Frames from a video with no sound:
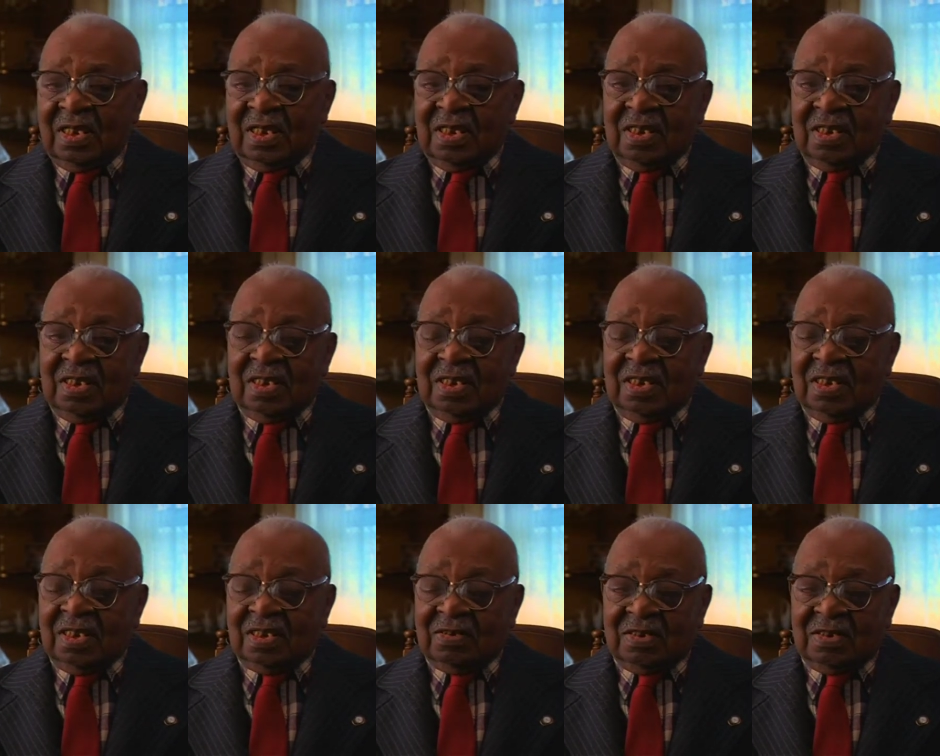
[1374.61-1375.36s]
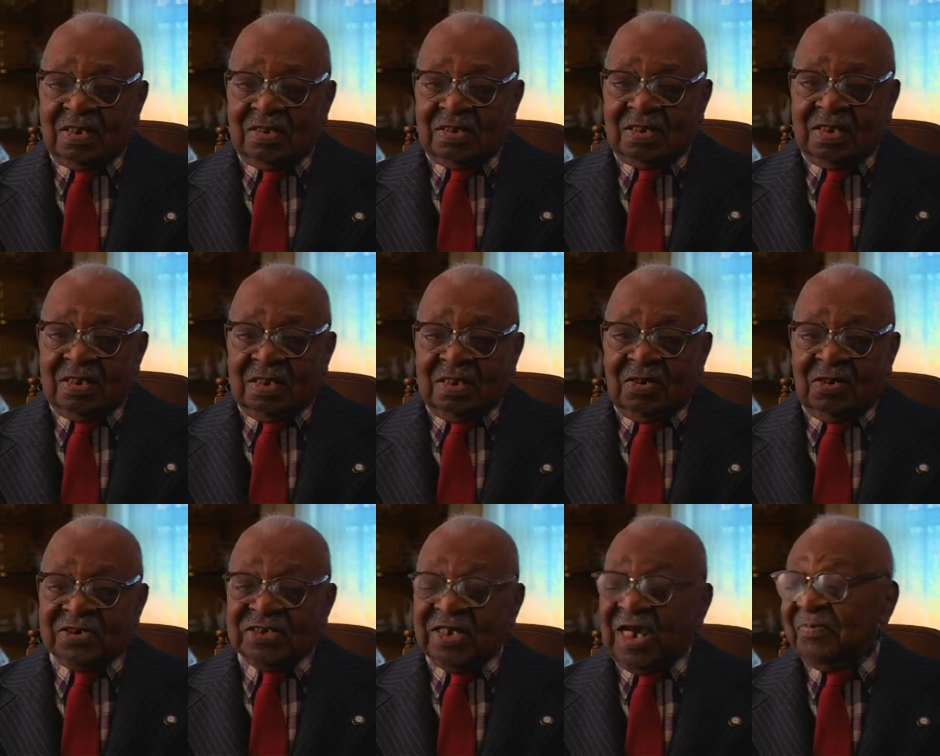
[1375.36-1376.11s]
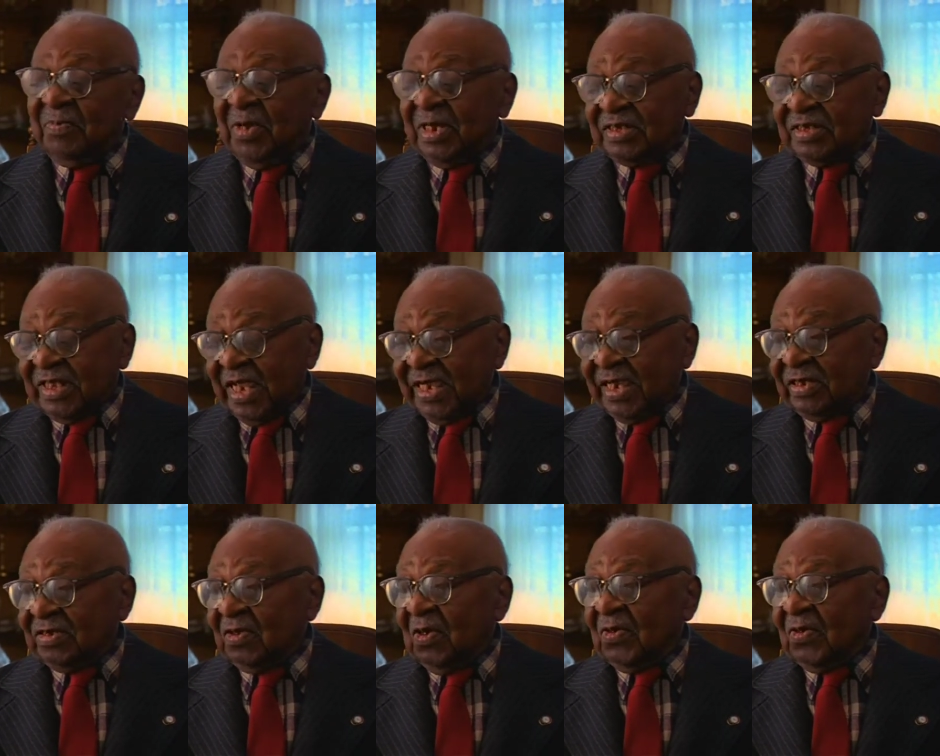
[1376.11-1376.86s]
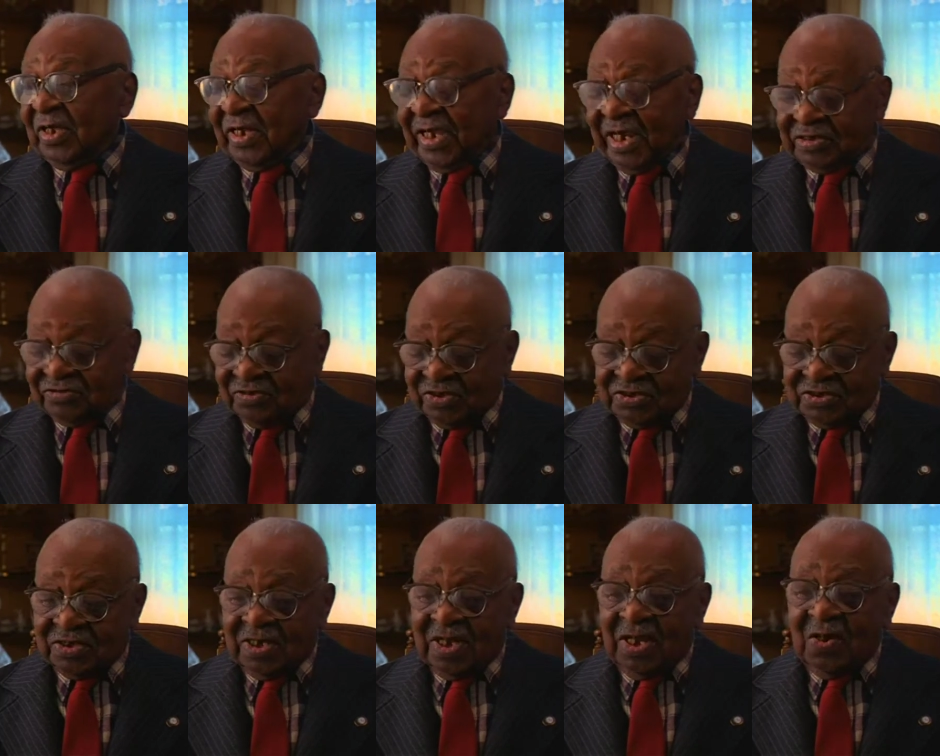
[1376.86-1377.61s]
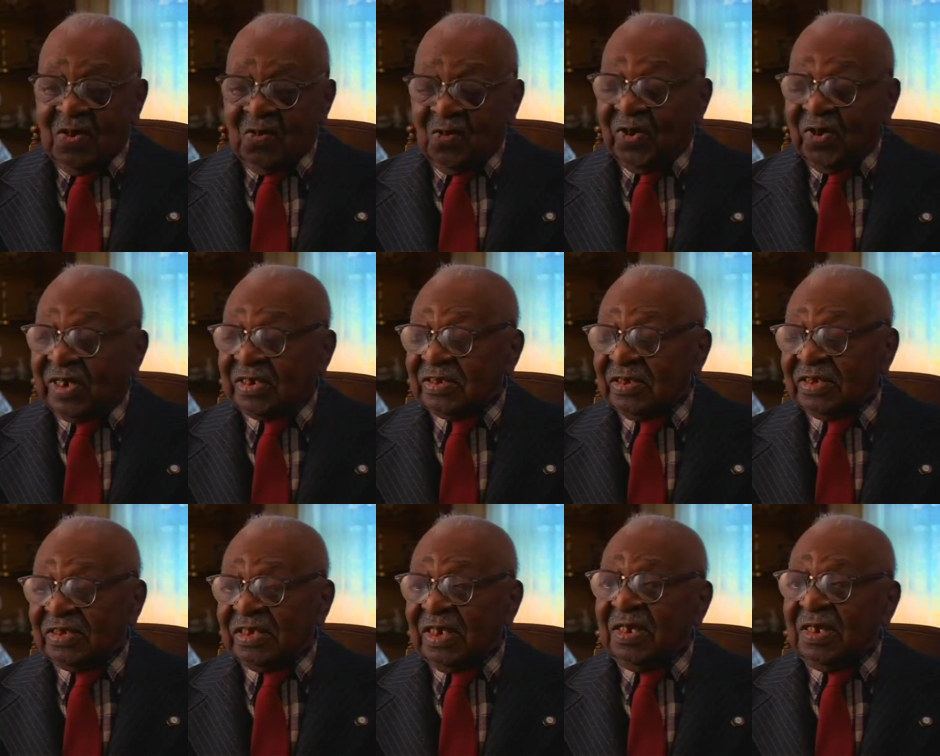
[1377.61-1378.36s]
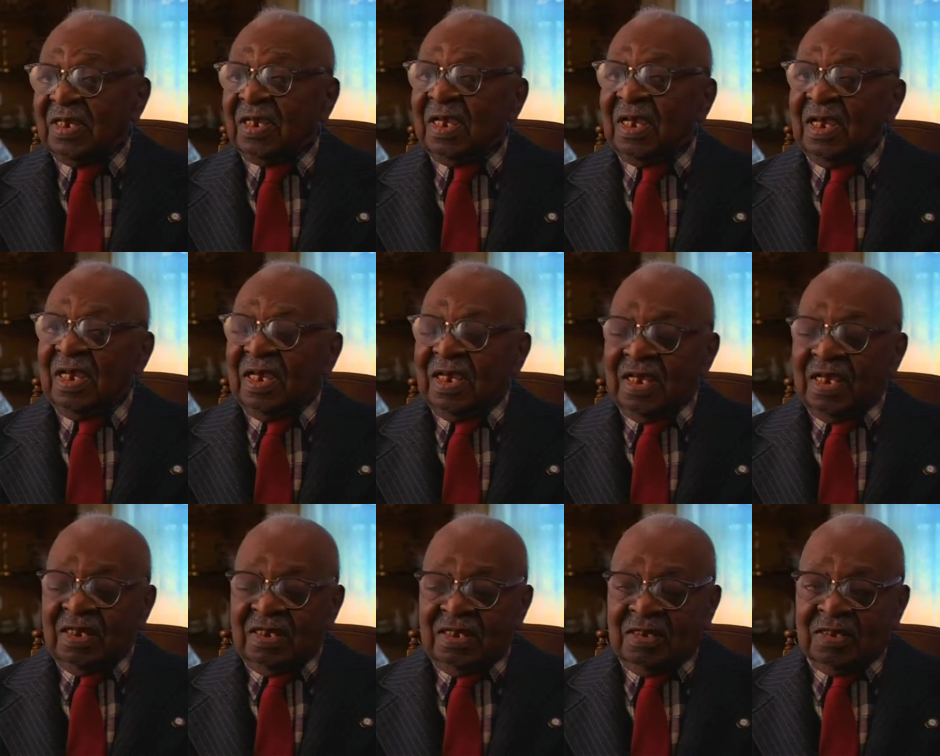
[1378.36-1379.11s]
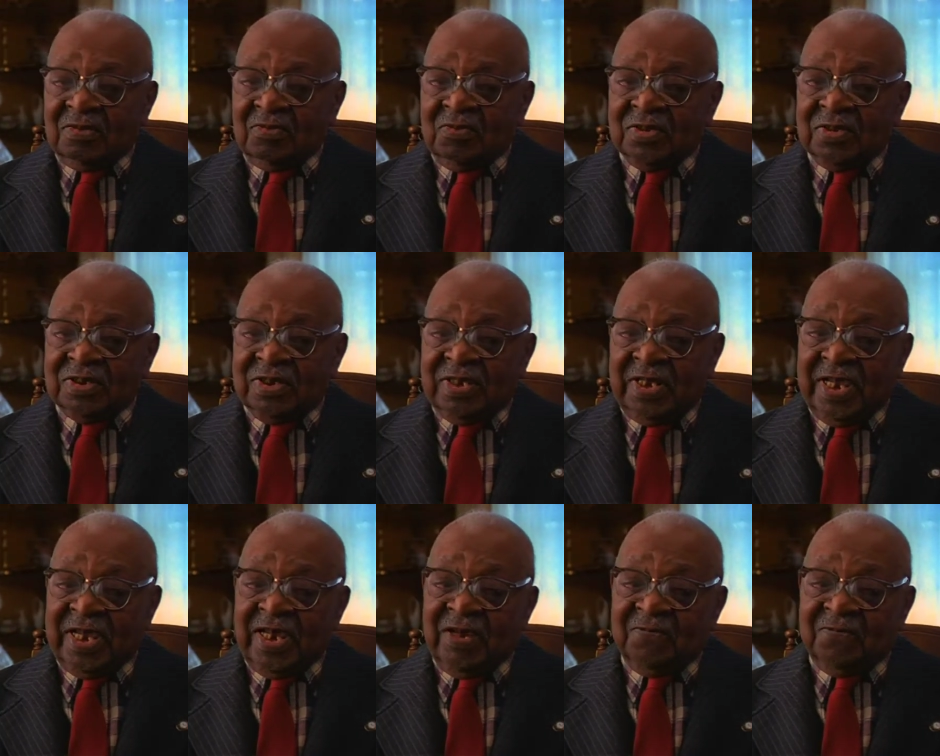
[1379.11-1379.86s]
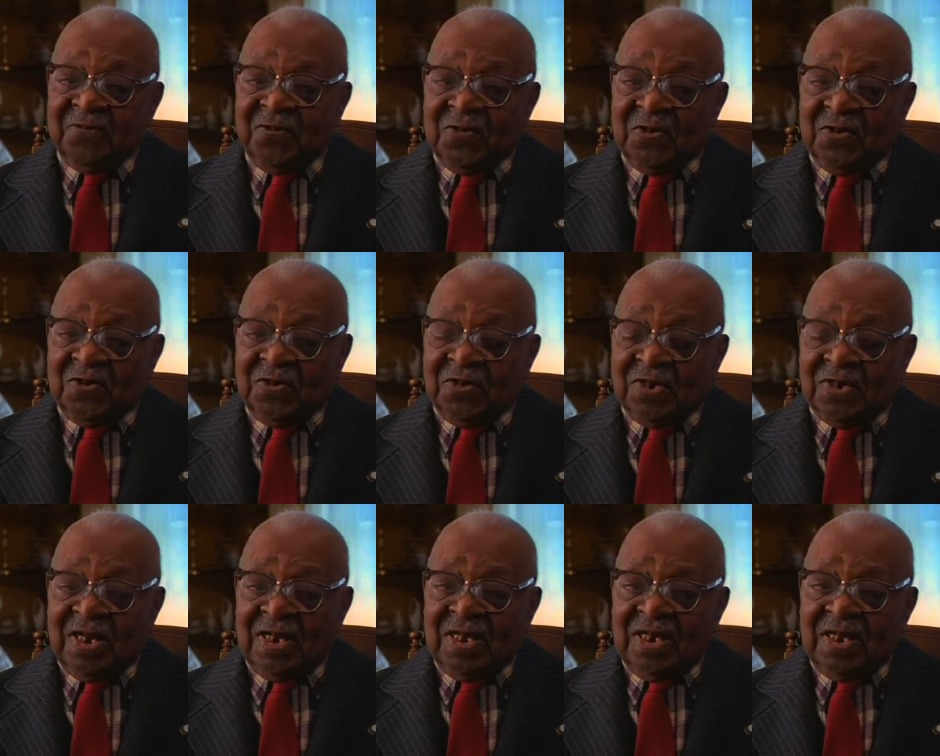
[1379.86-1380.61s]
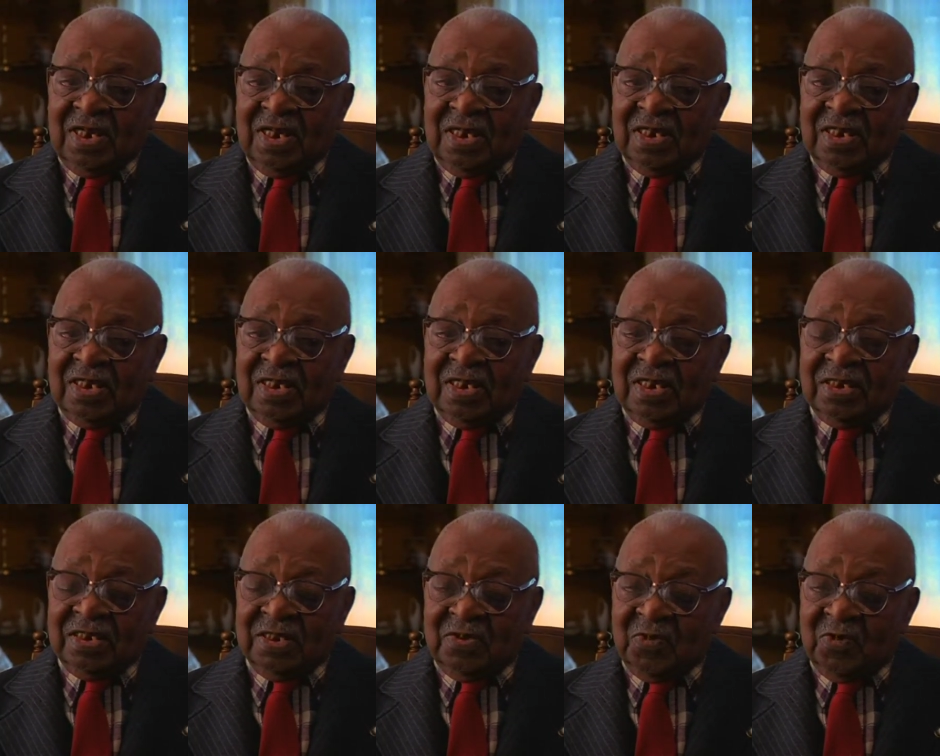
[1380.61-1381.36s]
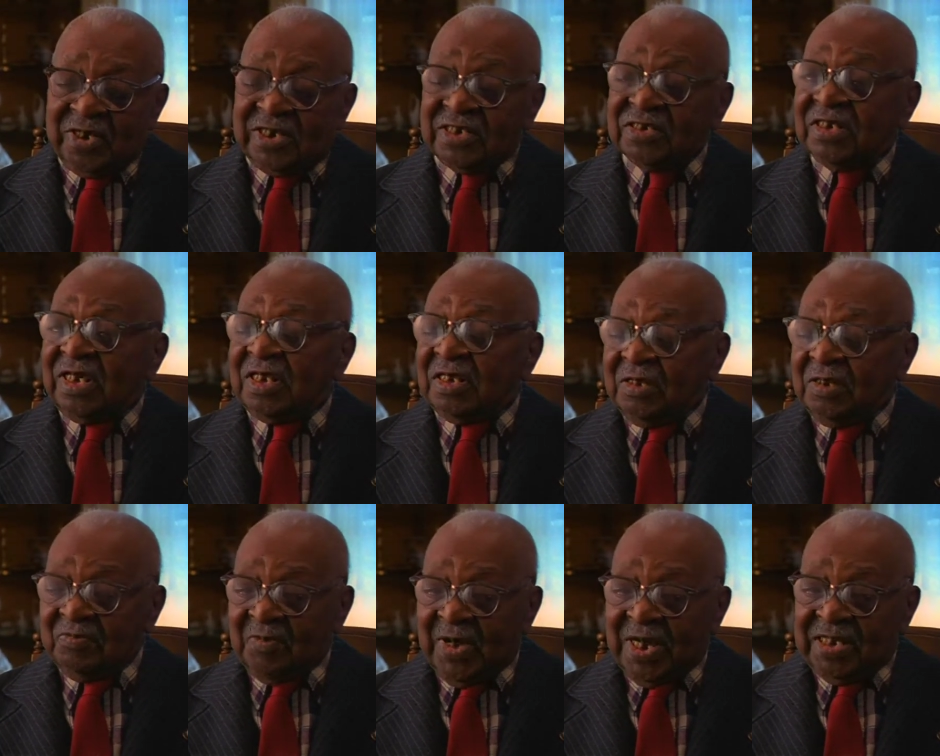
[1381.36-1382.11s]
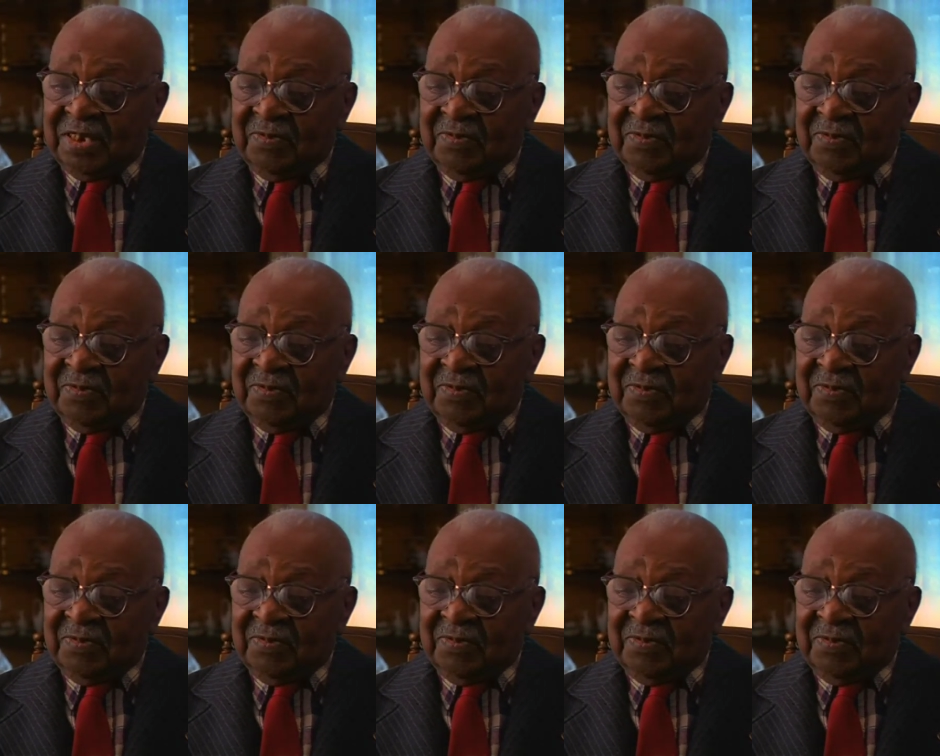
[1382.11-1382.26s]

because uh, I'd been taking all the extra work that they, they would have for uh, the workers at my